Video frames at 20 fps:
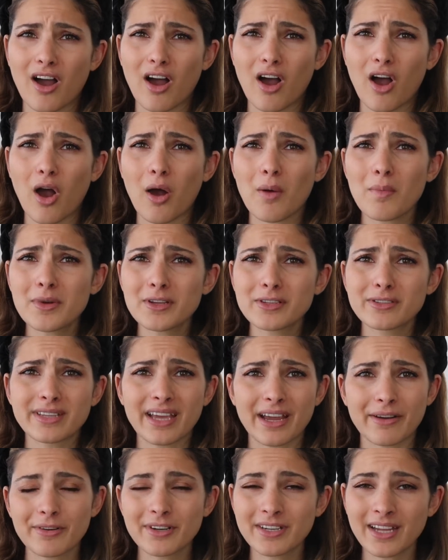almost
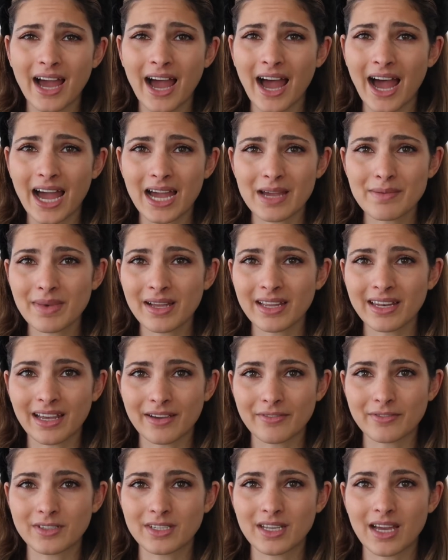every time I
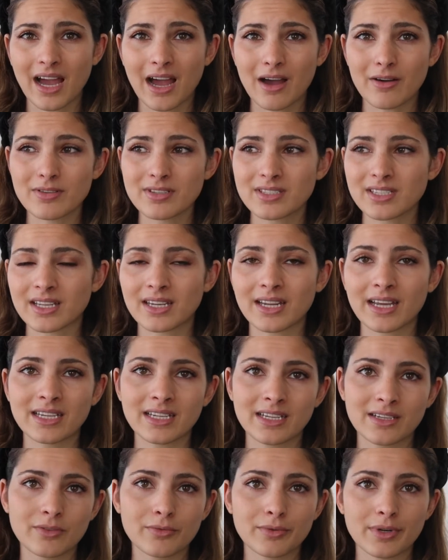left the house and I
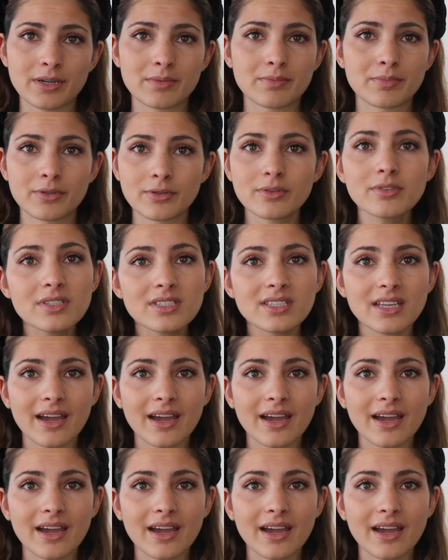didn't wear boots.